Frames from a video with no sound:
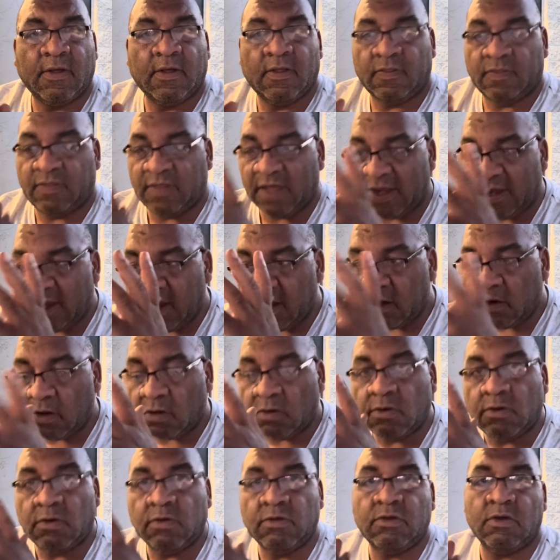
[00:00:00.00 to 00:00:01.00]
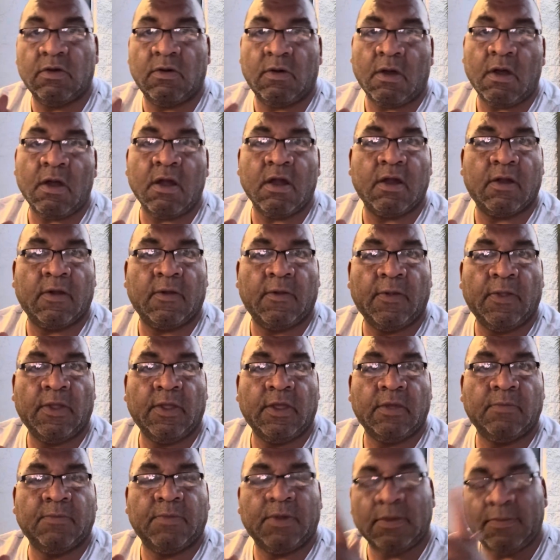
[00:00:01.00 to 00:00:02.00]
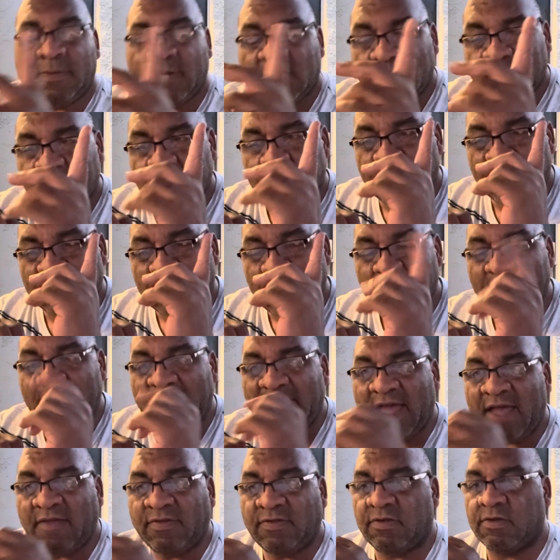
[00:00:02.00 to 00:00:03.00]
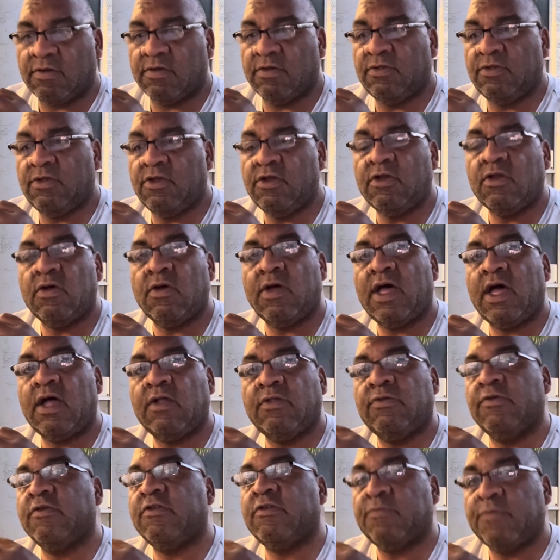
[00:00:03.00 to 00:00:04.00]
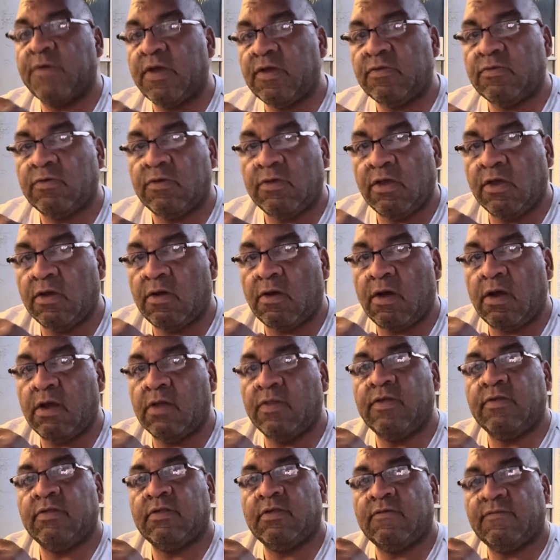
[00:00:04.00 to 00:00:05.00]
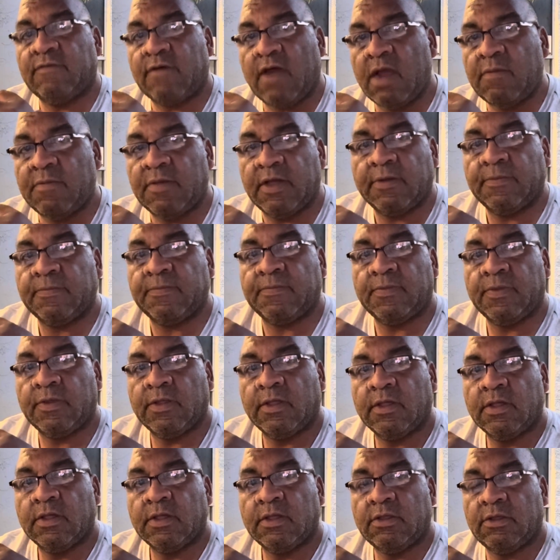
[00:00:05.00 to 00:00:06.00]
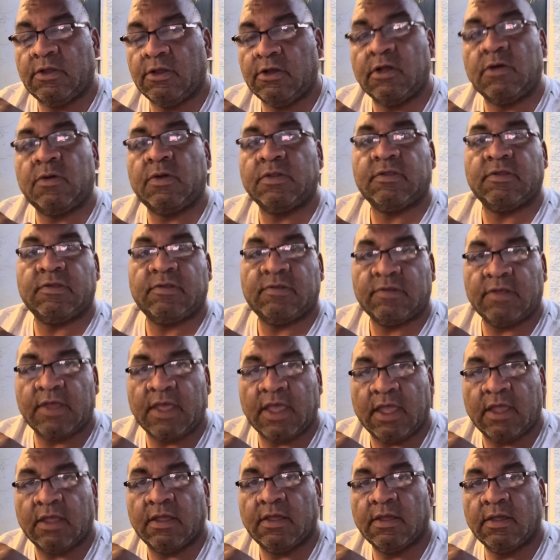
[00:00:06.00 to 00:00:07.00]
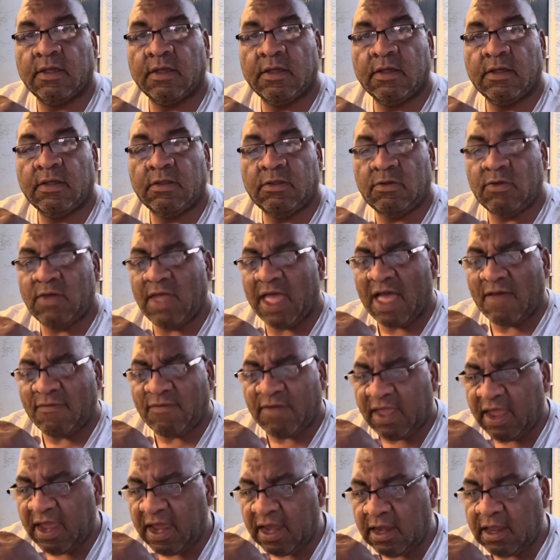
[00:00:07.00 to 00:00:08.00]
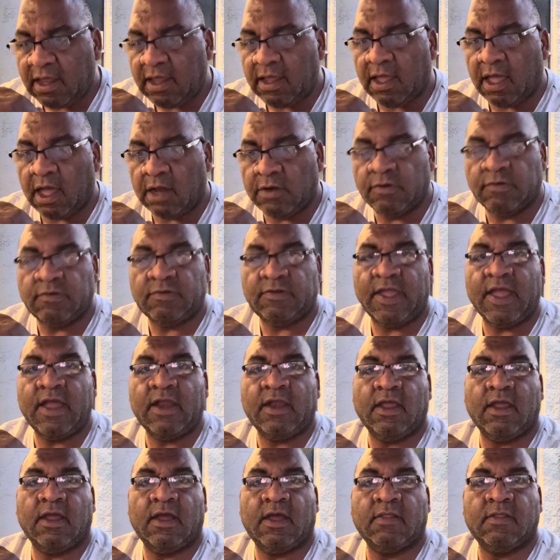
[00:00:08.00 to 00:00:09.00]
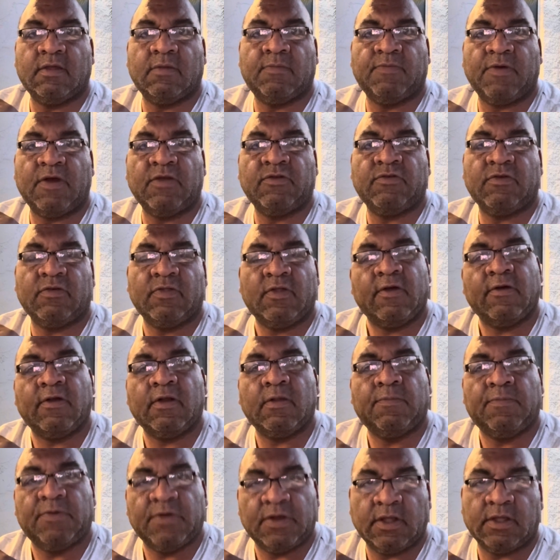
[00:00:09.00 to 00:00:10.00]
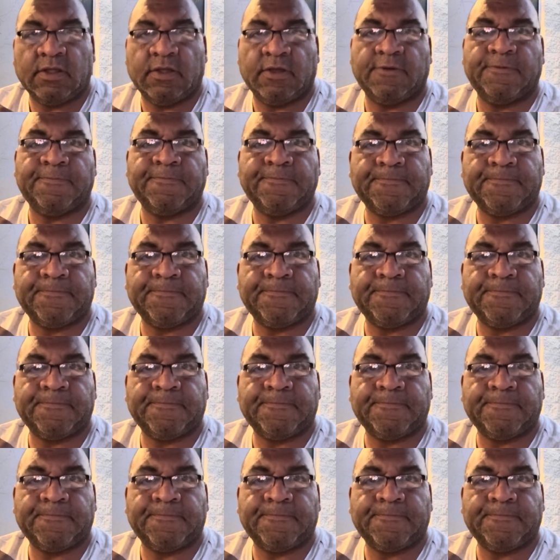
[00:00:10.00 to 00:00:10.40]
They need to know who you are. But let me ask you, do you know how to express who you are in this environment? Do you know what to say? Do you have any understanding of the pressure they're going to put on you?